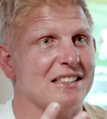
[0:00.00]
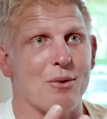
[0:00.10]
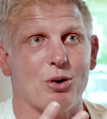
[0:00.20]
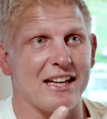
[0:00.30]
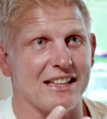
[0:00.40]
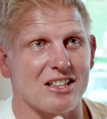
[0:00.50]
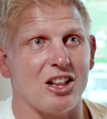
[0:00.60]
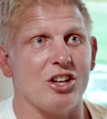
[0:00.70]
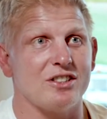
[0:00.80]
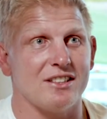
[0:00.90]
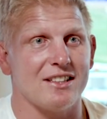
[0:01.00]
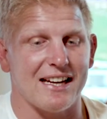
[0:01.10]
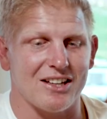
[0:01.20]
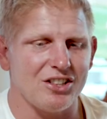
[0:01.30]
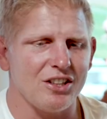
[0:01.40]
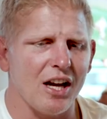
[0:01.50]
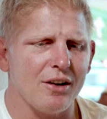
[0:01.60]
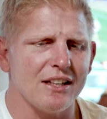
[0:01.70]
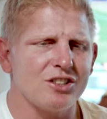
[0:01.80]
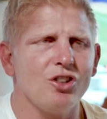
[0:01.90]
They want to get as close as you can, because
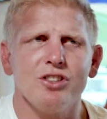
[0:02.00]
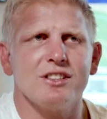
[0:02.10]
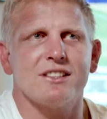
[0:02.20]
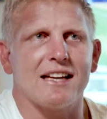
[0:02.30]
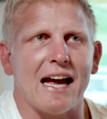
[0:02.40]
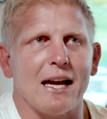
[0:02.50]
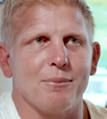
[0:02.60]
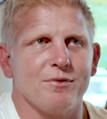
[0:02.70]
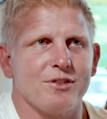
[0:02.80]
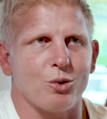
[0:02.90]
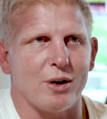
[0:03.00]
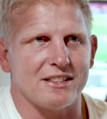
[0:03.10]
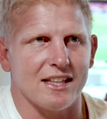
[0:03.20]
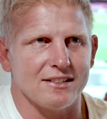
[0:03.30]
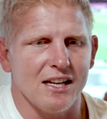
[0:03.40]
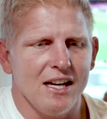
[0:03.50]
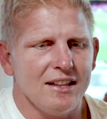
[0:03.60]
it's not just a game to Queenslanders.